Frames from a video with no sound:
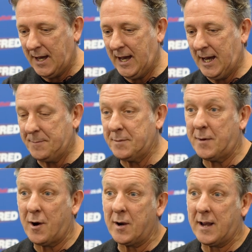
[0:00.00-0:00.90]
Um, but
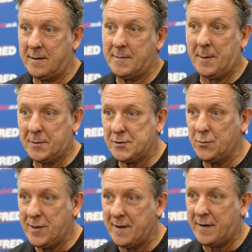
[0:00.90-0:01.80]
Mark happened to
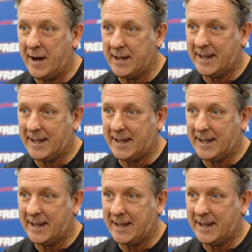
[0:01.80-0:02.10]
win the final